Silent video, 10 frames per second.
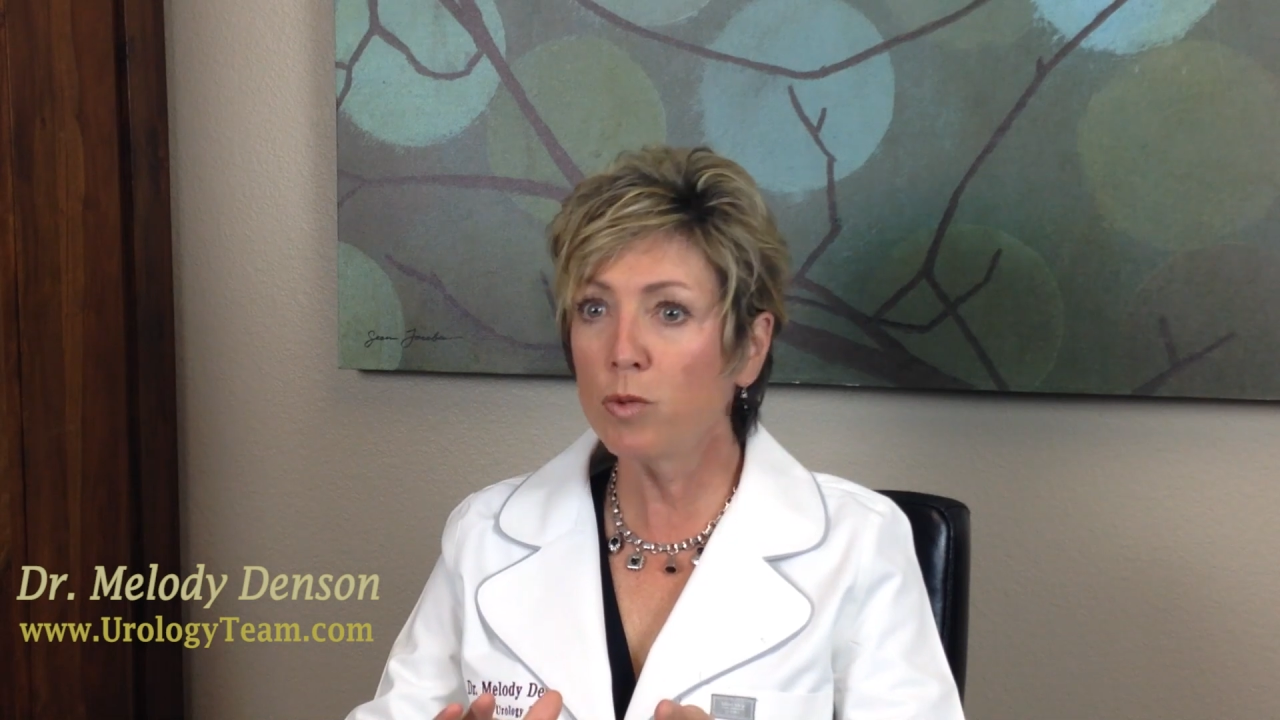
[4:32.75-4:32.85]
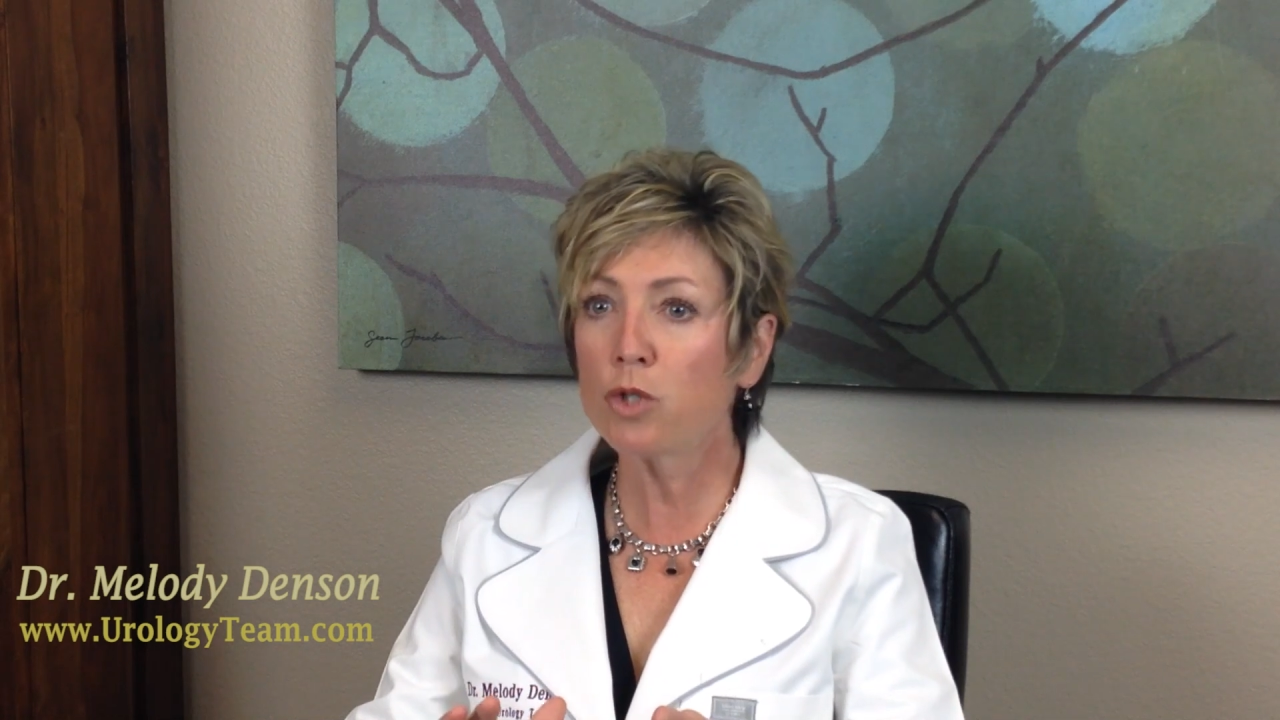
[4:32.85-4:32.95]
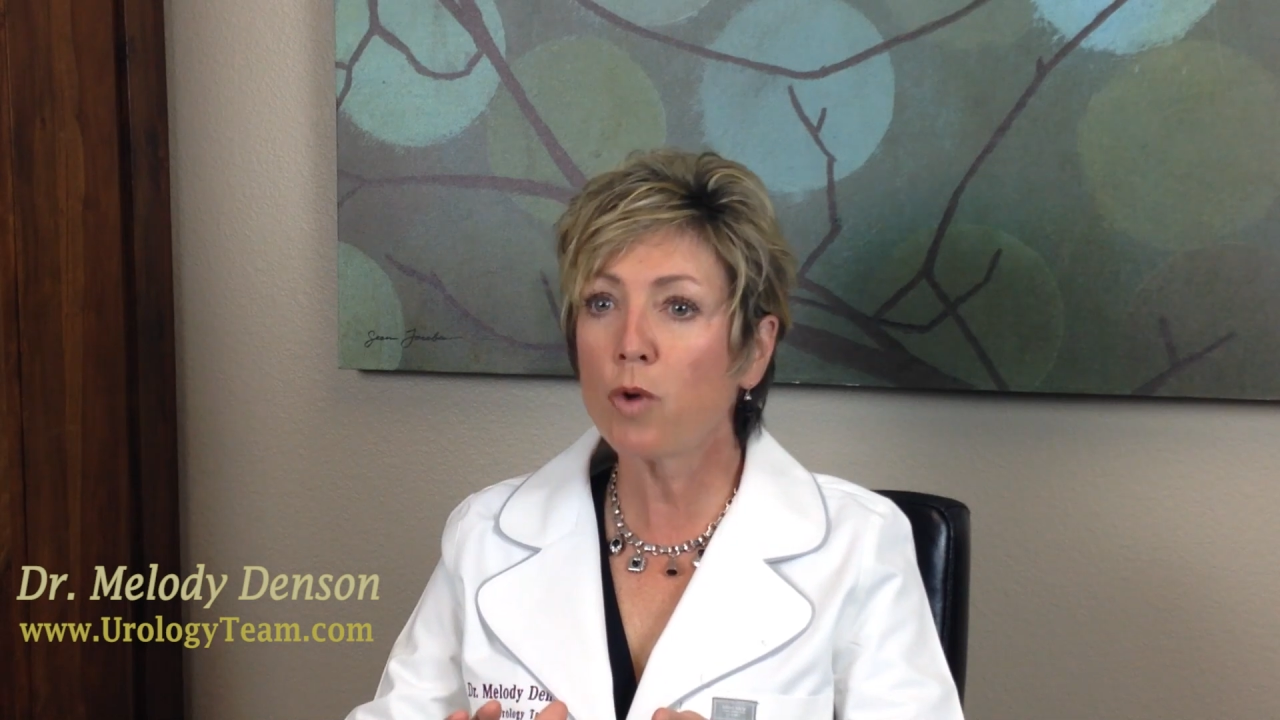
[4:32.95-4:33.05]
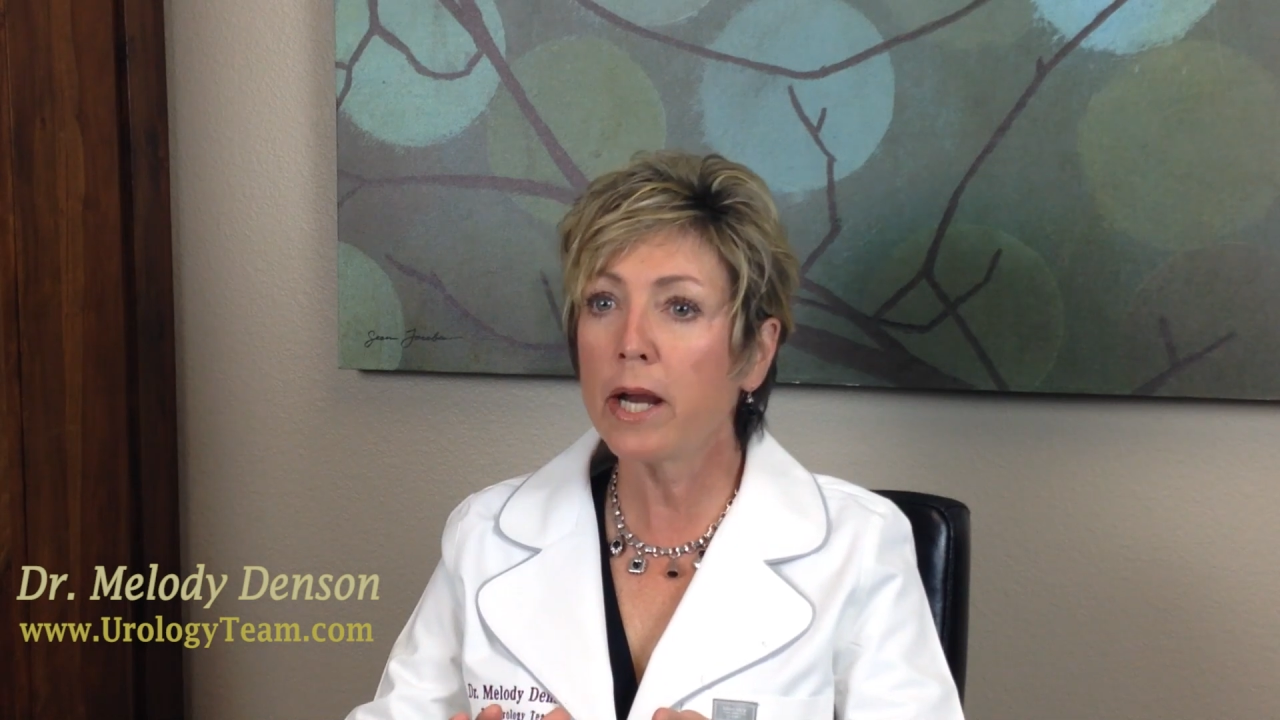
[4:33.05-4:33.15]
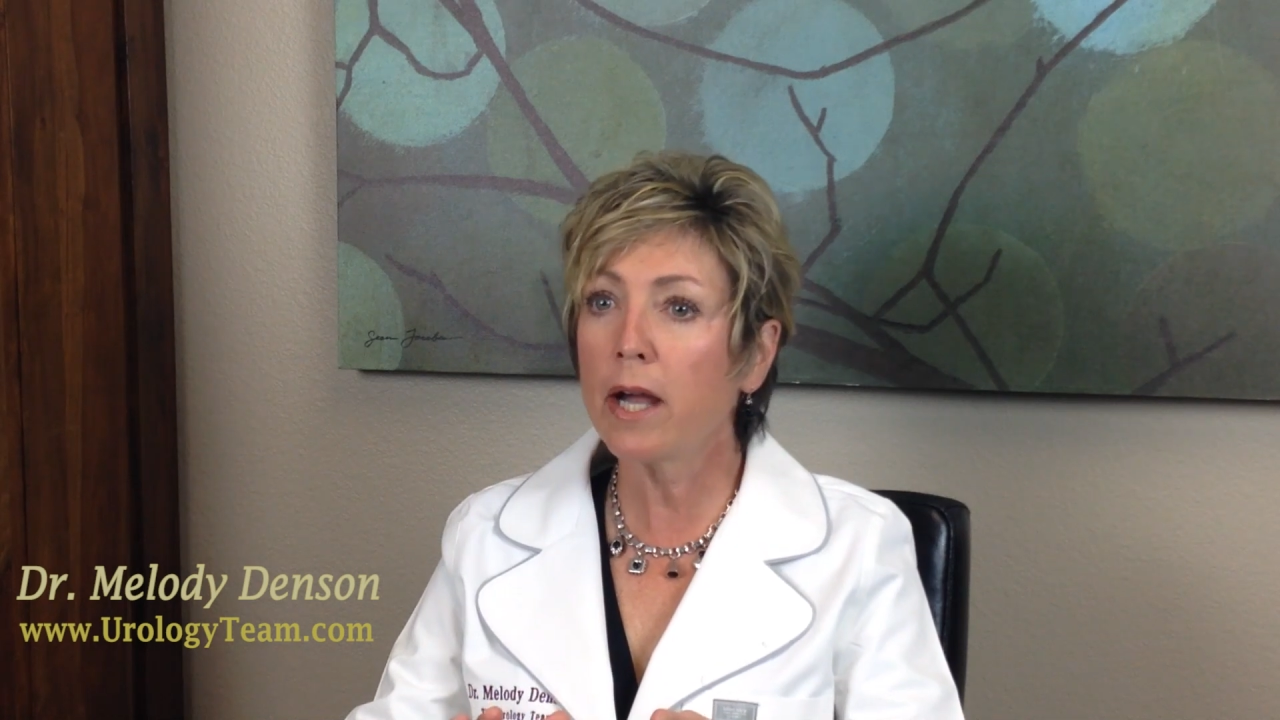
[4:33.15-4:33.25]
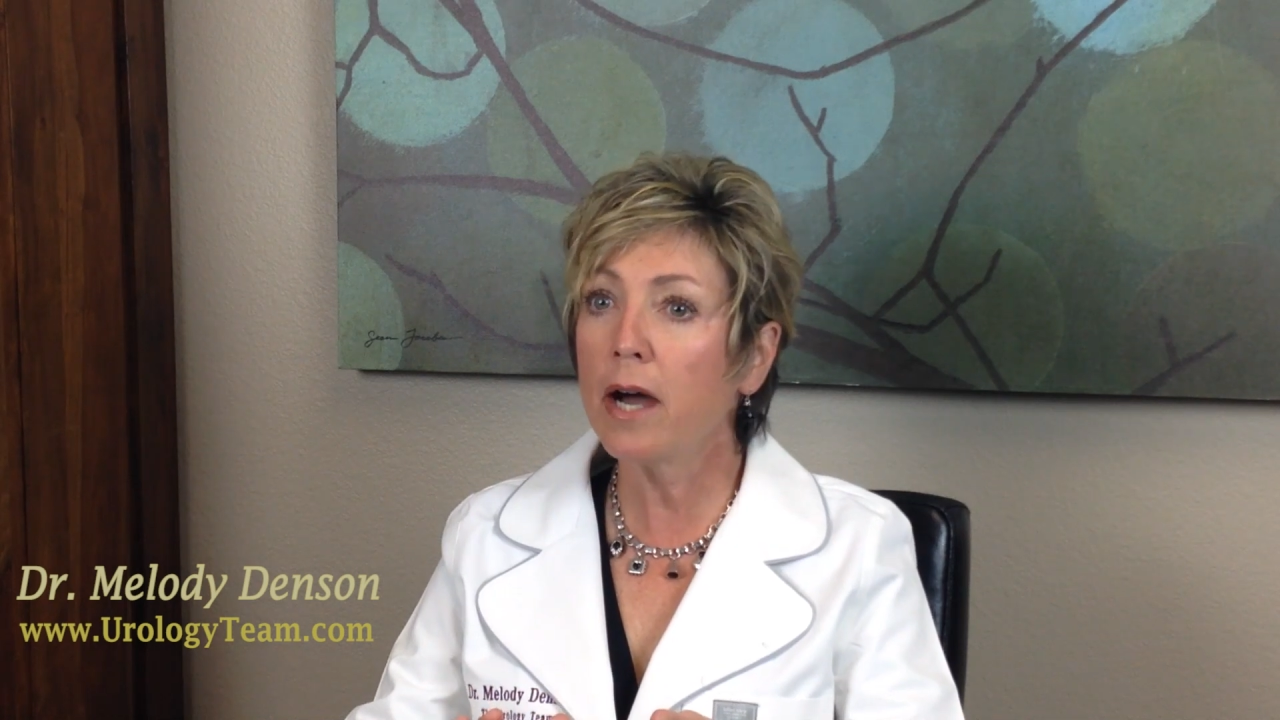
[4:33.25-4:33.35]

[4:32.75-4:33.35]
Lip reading: we try